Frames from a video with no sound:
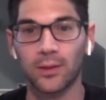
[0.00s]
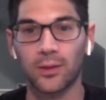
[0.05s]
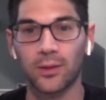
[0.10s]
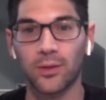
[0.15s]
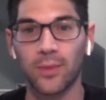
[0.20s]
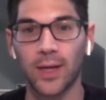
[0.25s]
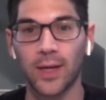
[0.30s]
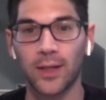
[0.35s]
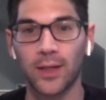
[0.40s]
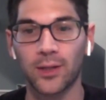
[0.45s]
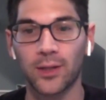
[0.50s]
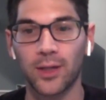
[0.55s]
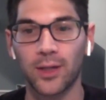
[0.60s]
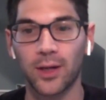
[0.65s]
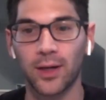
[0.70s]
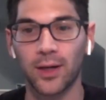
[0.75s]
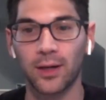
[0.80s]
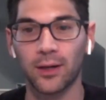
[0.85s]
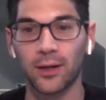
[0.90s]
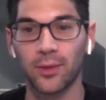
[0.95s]
do you mind
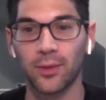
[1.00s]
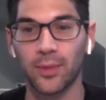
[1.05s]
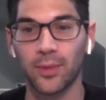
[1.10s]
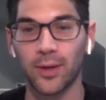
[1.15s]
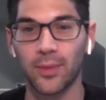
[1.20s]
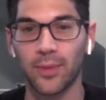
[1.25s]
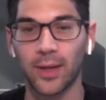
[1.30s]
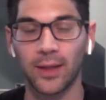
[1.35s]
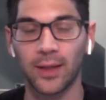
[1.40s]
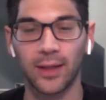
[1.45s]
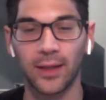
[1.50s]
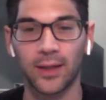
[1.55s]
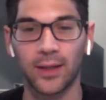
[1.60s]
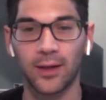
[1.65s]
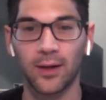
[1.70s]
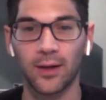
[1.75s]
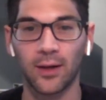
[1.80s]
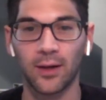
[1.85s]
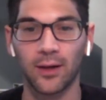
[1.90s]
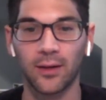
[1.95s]
sharing a little bit about
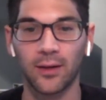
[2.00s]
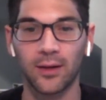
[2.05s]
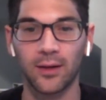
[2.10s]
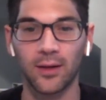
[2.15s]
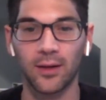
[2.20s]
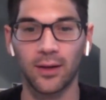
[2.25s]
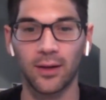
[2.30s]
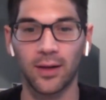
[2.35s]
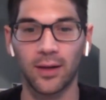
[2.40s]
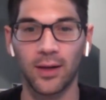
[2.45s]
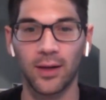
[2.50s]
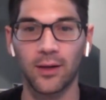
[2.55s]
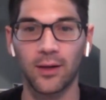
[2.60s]
like your